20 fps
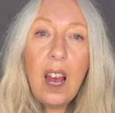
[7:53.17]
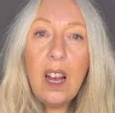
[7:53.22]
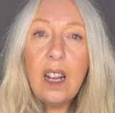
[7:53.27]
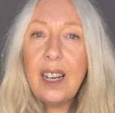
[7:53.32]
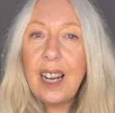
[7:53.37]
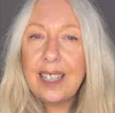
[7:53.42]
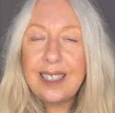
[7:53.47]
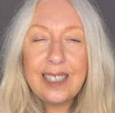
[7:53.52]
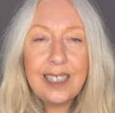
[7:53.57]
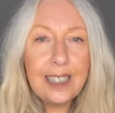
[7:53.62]

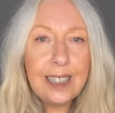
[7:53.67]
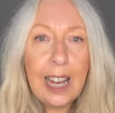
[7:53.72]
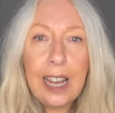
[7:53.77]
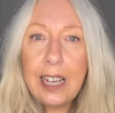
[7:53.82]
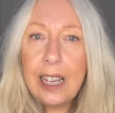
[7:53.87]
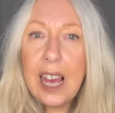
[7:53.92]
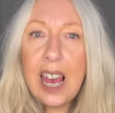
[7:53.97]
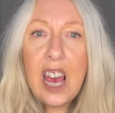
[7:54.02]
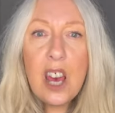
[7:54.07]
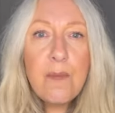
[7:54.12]
like
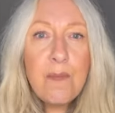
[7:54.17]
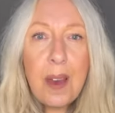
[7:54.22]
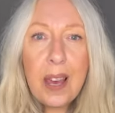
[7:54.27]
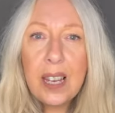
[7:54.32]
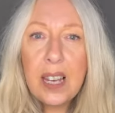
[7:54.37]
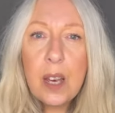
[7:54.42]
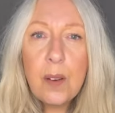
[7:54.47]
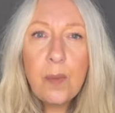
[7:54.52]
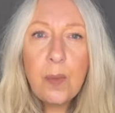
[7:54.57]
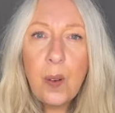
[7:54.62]
skincare,
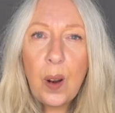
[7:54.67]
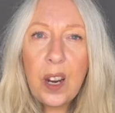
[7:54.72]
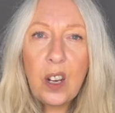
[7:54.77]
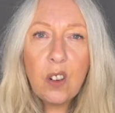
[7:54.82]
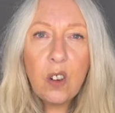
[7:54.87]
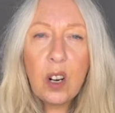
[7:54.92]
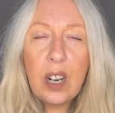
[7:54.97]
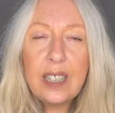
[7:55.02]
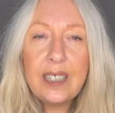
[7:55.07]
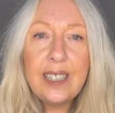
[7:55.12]
makeup,
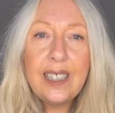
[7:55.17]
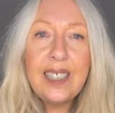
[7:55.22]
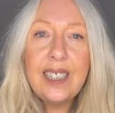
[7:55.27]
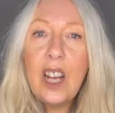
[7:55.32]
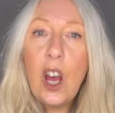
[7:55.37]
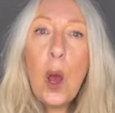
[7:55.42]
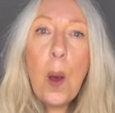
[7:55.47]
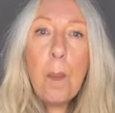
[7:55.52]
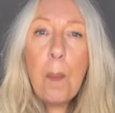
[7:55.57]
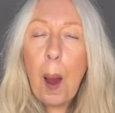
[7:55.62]
fragrance,
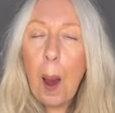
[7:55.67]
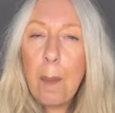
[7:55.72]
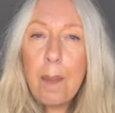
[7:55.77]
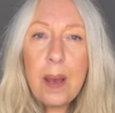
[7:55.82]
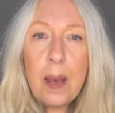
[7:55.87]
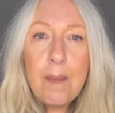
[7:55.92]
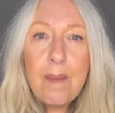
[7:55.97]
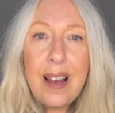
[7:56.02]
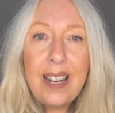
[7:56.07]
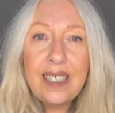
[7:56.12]
pop
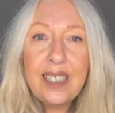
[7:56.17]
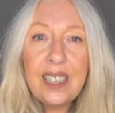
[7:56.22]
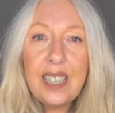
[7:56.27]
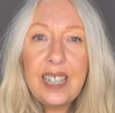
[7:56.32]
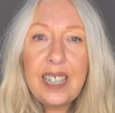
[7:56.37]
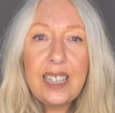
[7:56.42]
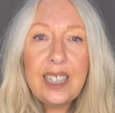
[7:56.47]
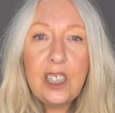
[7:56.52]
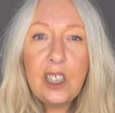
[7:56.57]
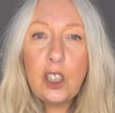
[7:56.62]
me a
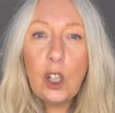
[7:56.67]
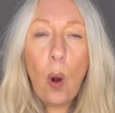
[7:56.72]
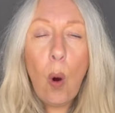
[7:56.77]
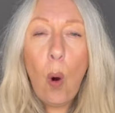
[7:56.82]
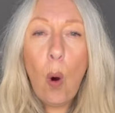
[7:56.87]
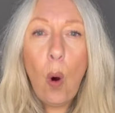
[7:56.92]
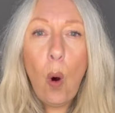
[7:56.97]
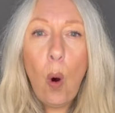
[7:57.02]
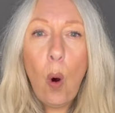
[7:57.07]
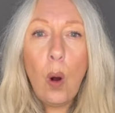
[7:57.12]
message
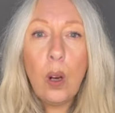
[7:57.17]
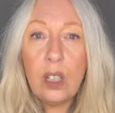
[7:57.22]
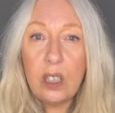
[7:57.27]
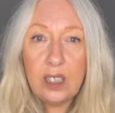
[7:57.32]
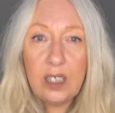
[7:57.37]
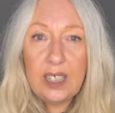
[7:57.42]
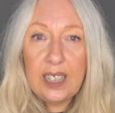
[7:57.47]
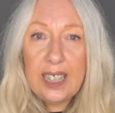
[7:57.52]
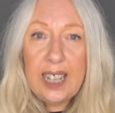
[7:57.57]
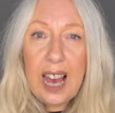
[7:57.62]
or
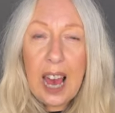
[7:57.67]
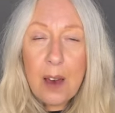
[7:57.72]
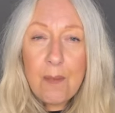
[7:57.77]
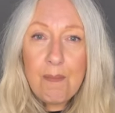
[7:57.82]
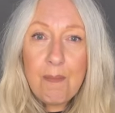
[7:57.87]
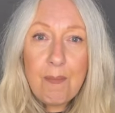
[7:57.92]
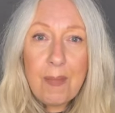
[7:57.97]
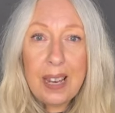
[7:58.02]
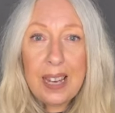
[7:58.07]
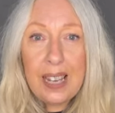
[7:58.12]

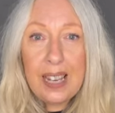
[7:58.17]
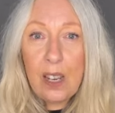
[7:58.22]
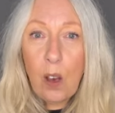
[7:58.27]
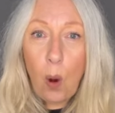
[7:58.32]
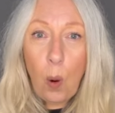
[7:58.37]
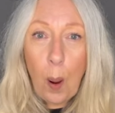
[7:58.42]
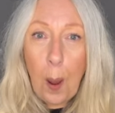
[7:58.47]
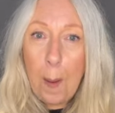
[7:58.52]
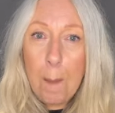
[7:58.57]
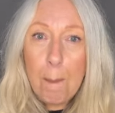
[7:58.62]
DM me
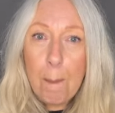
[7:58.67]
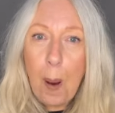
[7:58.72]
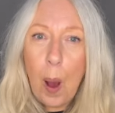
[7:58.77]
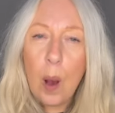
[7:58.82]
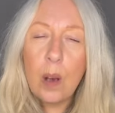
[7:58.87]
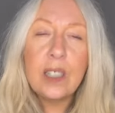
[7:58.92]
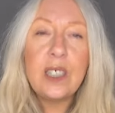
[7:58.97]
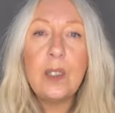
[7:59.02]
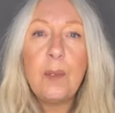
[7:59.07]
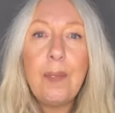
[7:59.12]
or
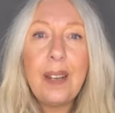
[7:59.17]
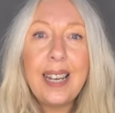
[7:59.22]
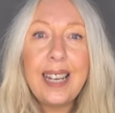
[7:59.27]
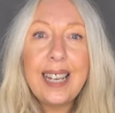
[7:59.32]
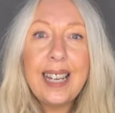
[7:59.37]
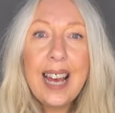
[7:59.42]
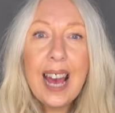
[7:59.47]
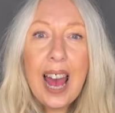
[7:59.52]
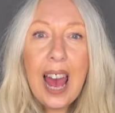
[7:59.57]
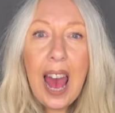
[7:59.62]
inbox me